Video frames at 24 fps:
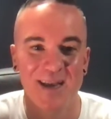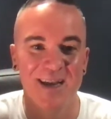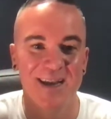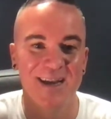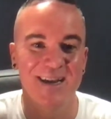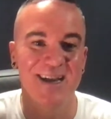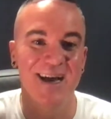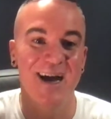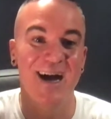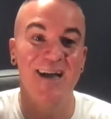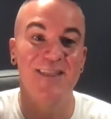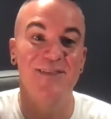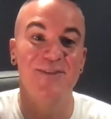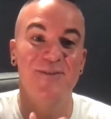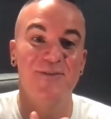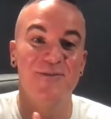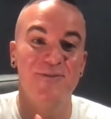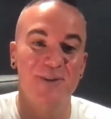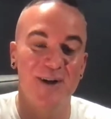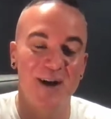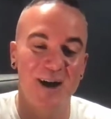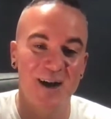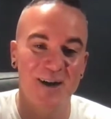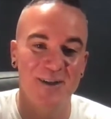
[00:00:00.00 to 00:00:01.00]
God the
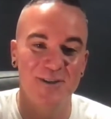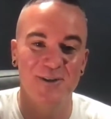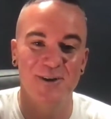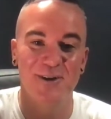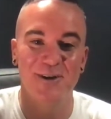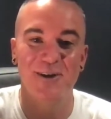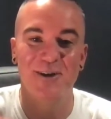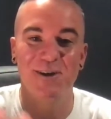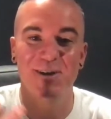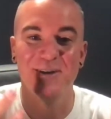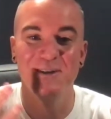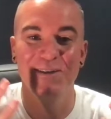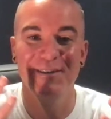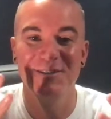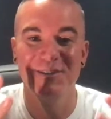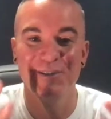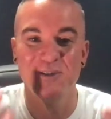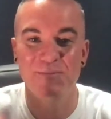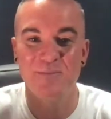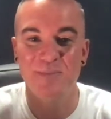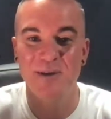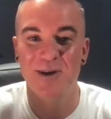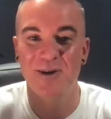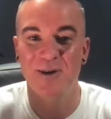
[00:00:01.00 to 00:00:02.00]
Father,
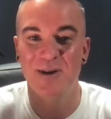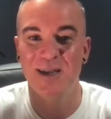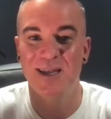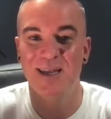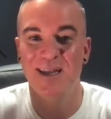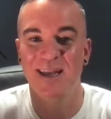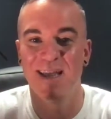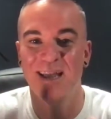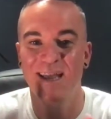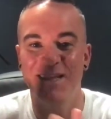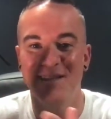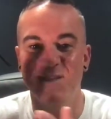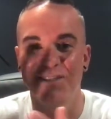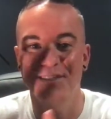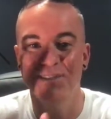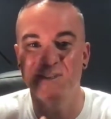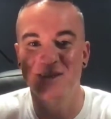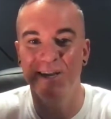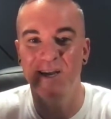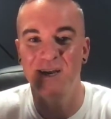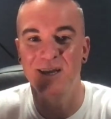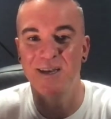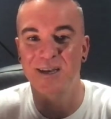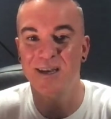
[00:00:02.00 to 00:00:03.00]
Spirit, and
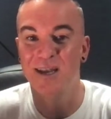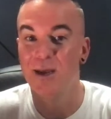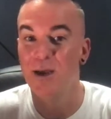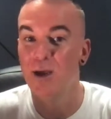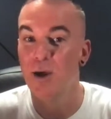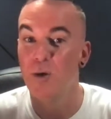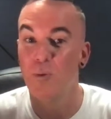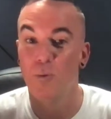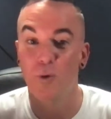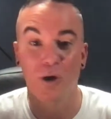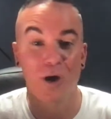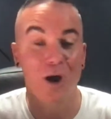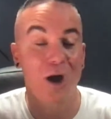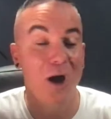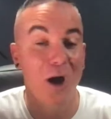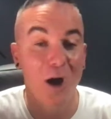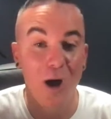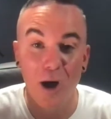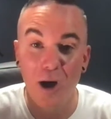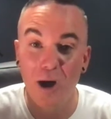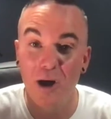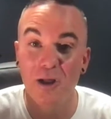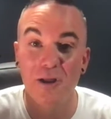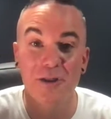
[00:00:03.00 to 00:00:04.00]
Son were
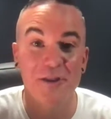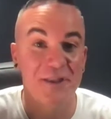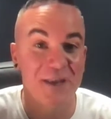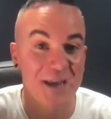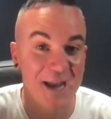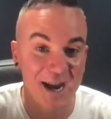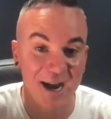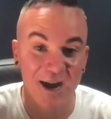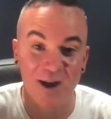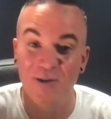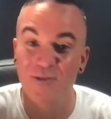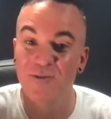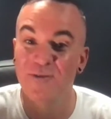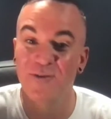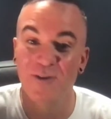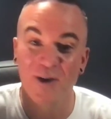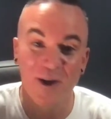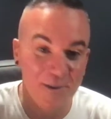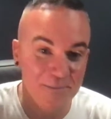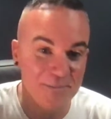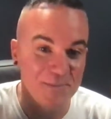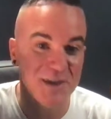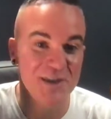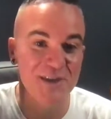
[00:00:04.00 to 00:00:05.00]
all there
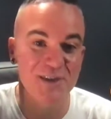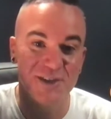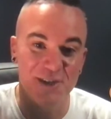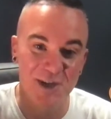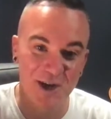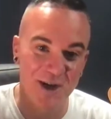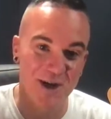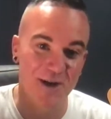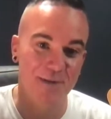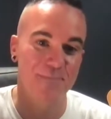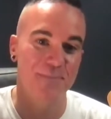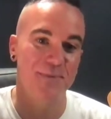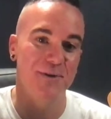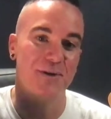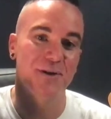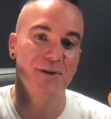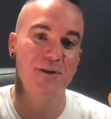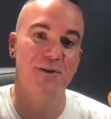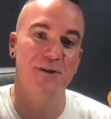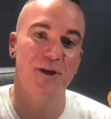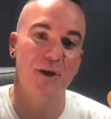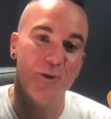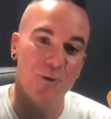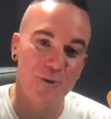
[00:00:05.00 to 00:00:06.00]
from the jump,
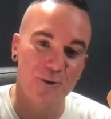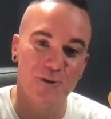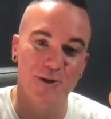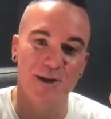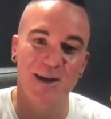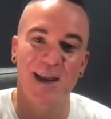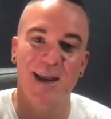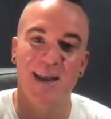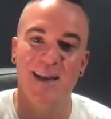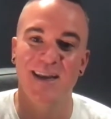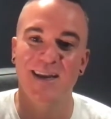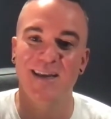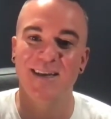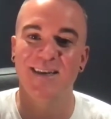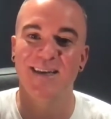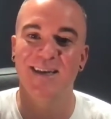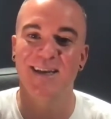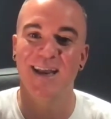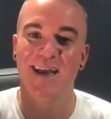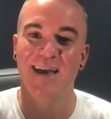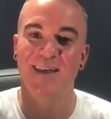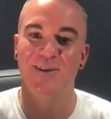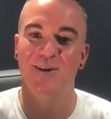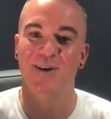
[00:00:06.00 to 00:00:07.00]
co-creating
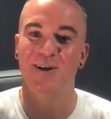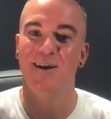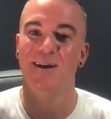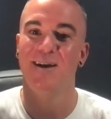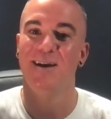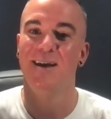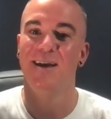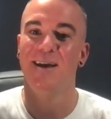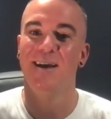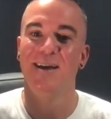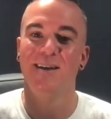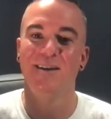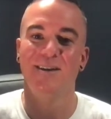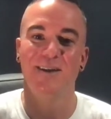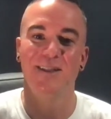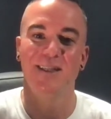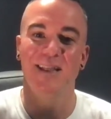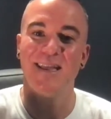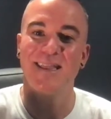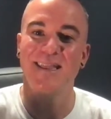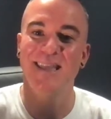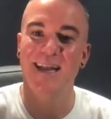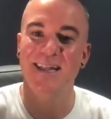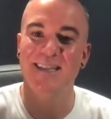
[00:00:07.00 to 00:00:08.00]
together. To
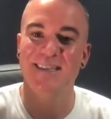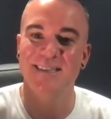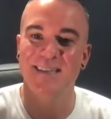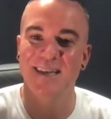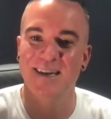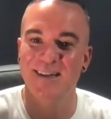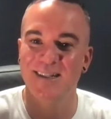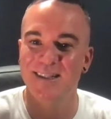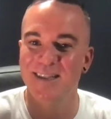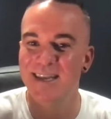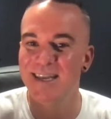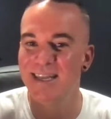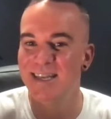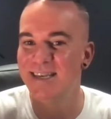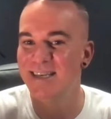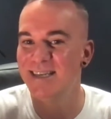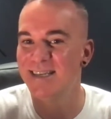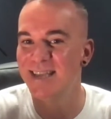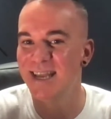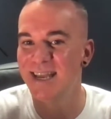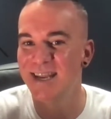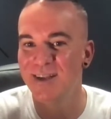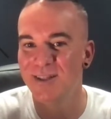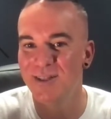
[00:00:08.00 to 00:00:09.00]
let that settle in,
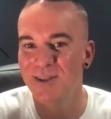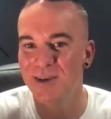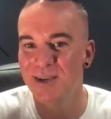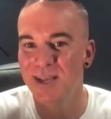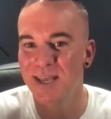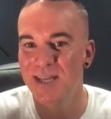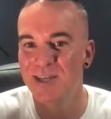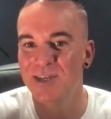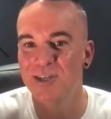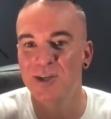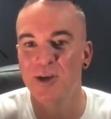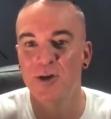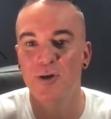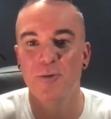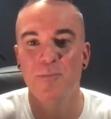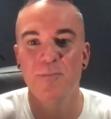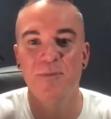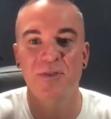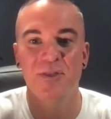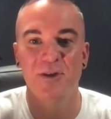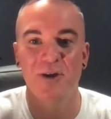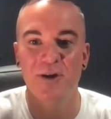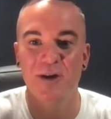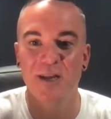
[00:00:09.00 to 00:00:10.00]
take a look at Job
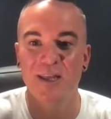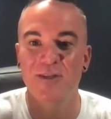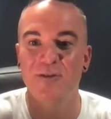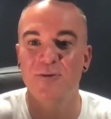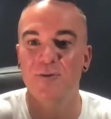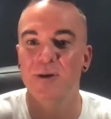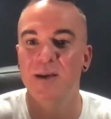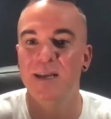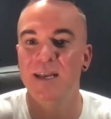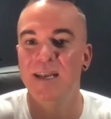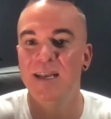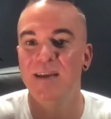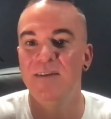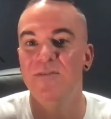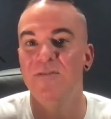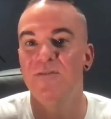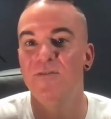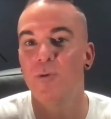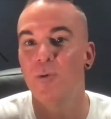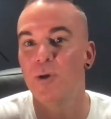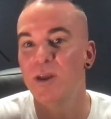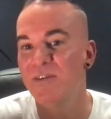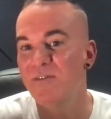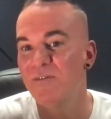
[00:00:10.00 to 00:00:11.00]

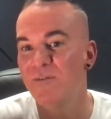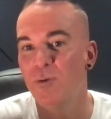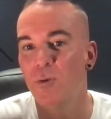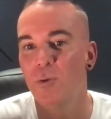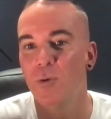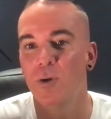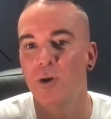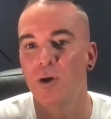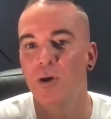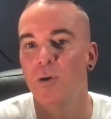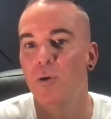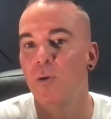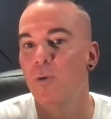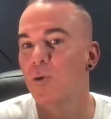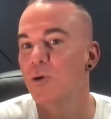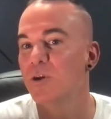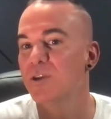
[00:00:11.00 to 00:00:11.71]
33:44 or